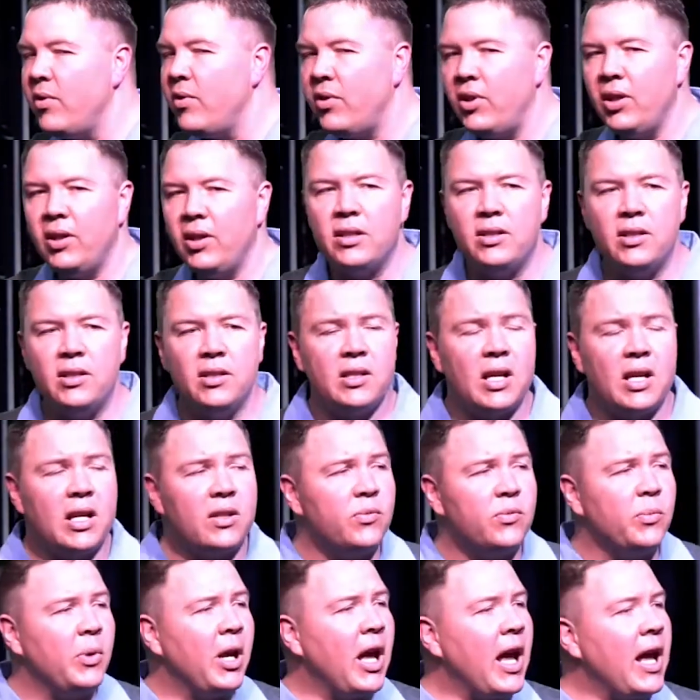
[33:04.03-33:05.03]
Everything that
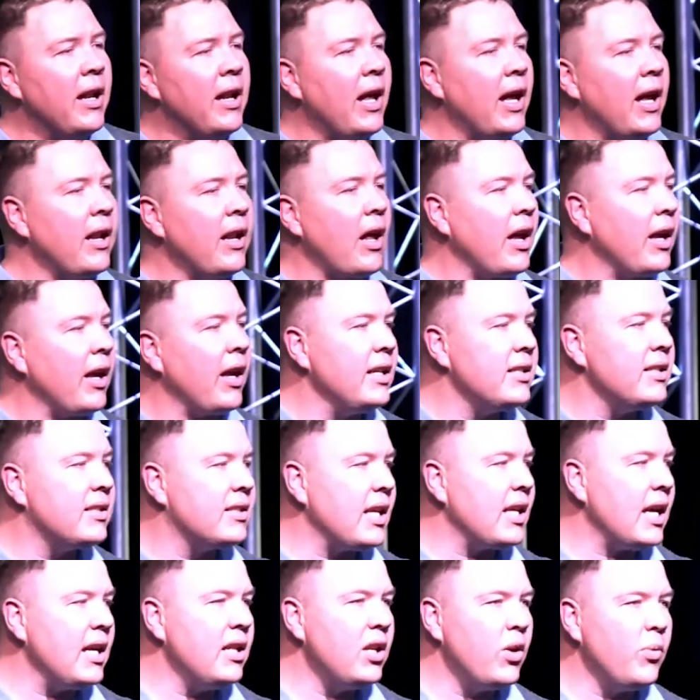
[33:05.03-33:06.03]
Jesus has for me. And I
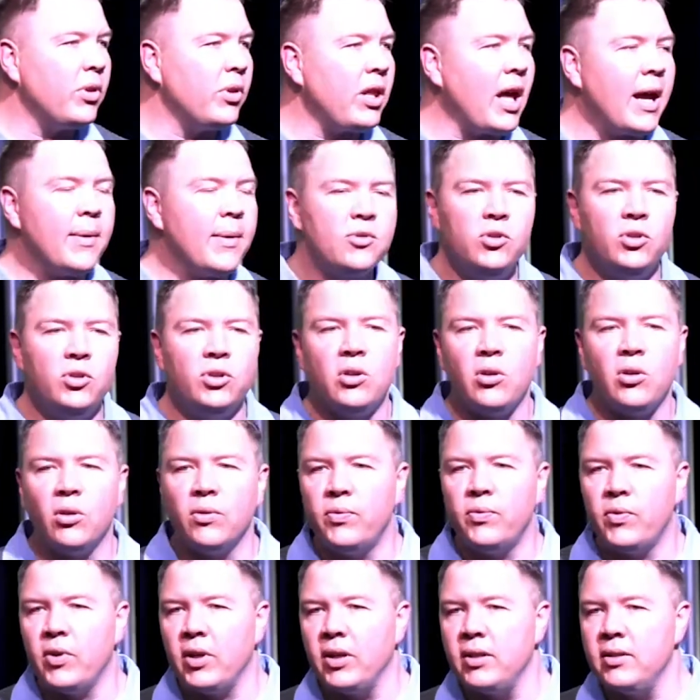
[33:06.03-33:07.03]
can stand here with
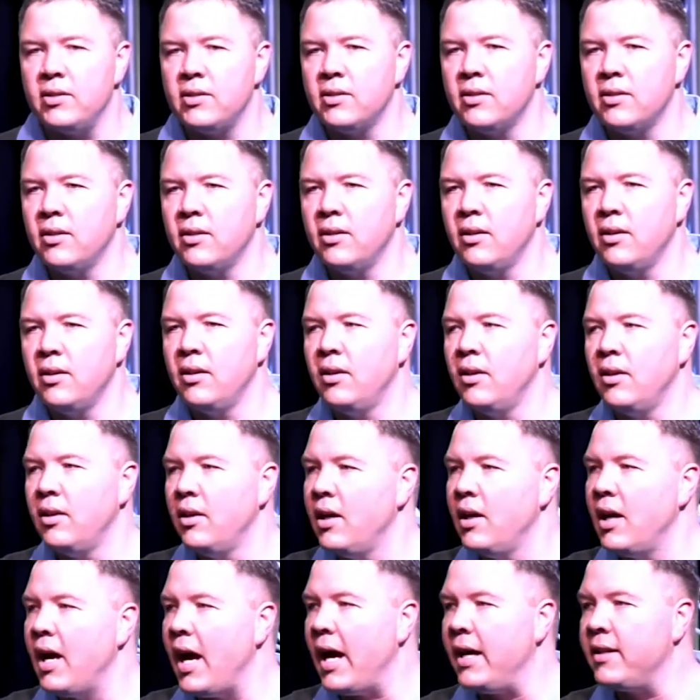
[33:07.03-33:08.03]
absolute confidence
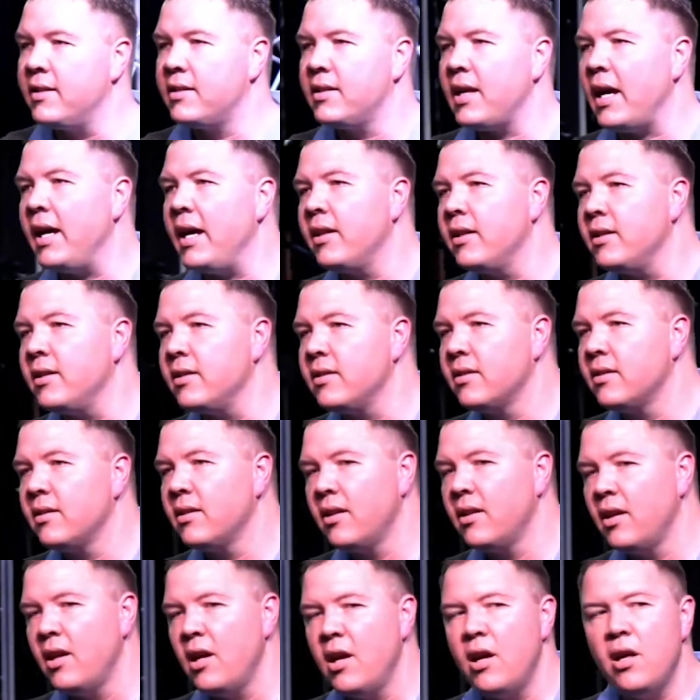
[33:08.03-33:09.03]
and say
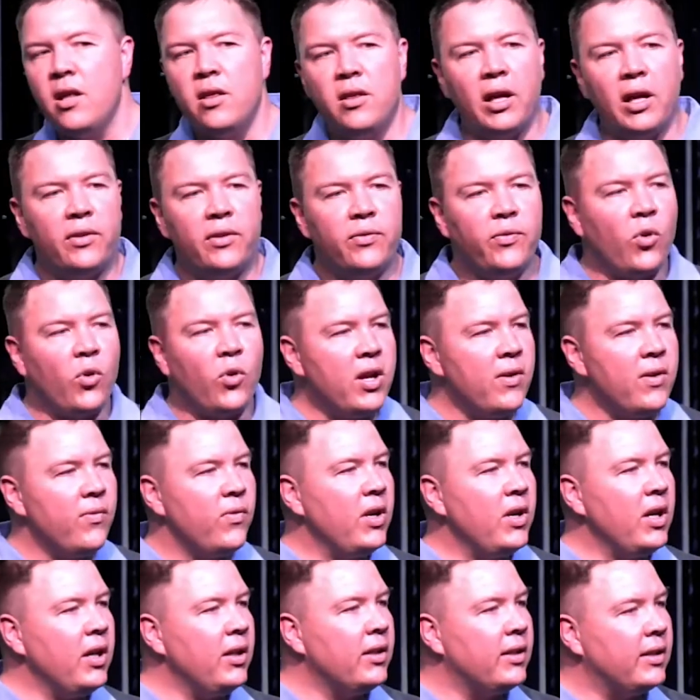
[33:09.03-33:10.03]
this, that for
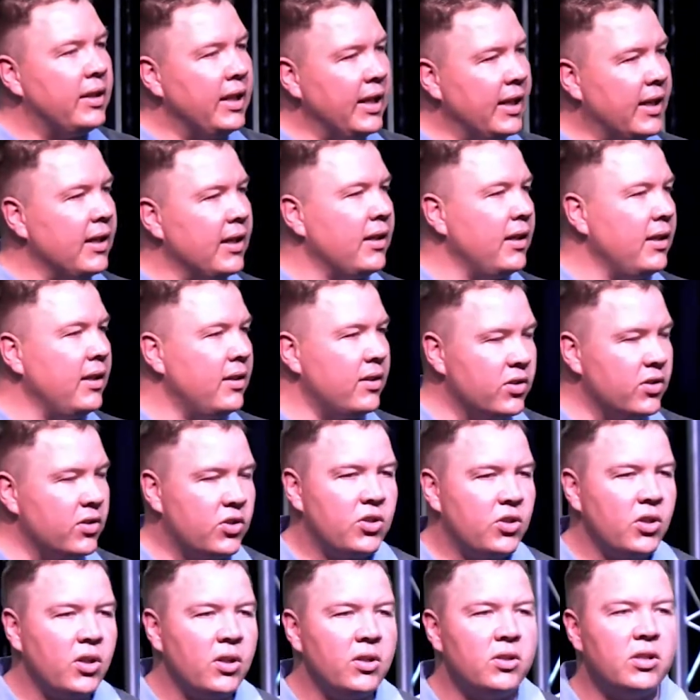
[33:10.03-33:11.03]
every deacon
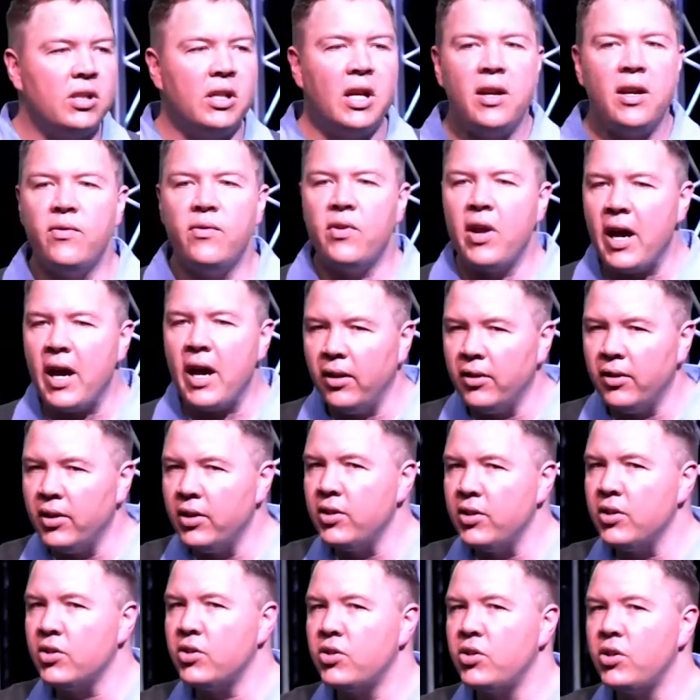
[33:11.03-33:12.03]
in this church and every
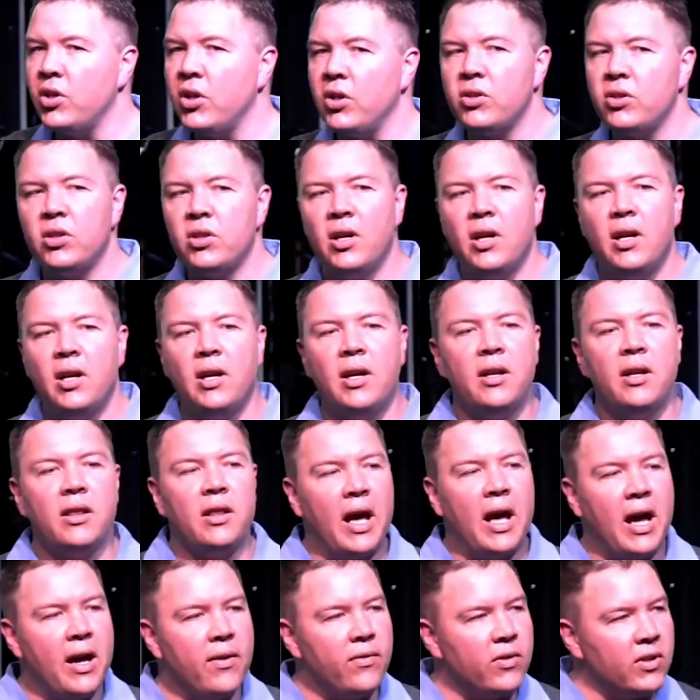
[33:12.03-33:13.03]
elder in this church,
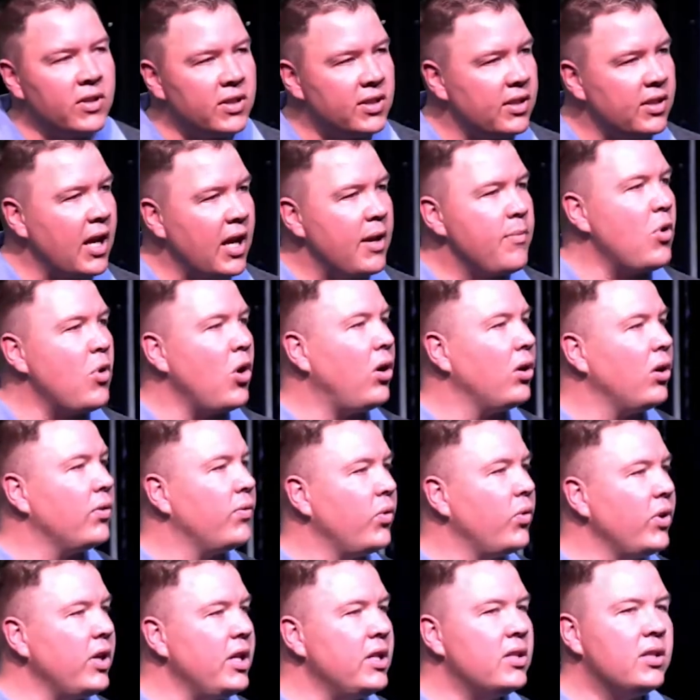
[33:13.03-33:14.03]
they have the same
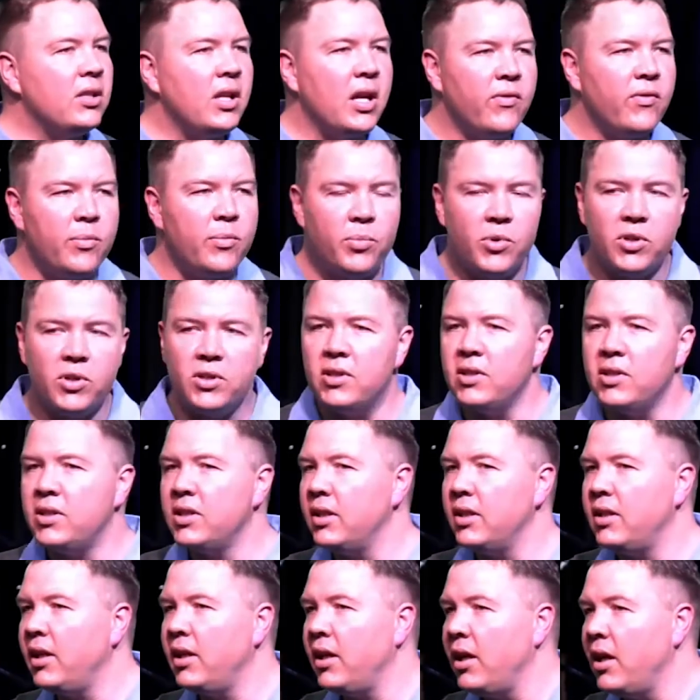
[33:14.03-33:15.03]
heart for each and every
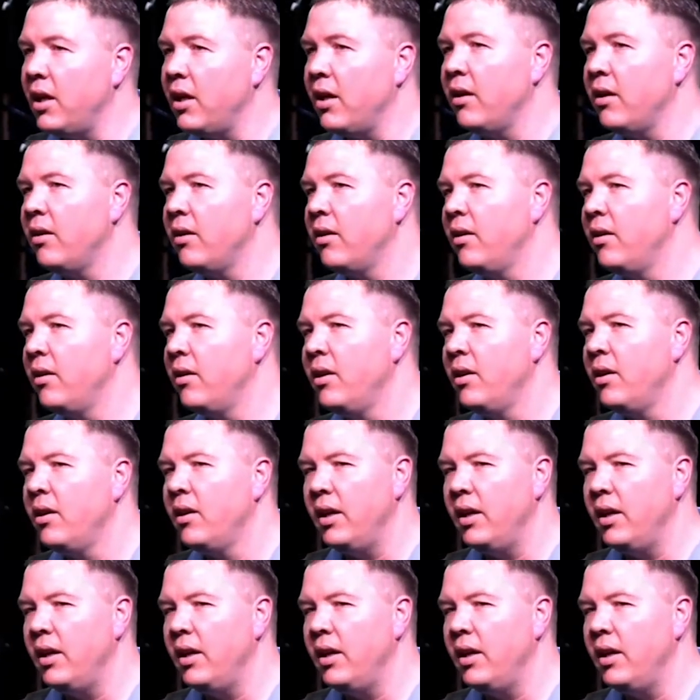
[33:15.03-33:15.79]
person sitting here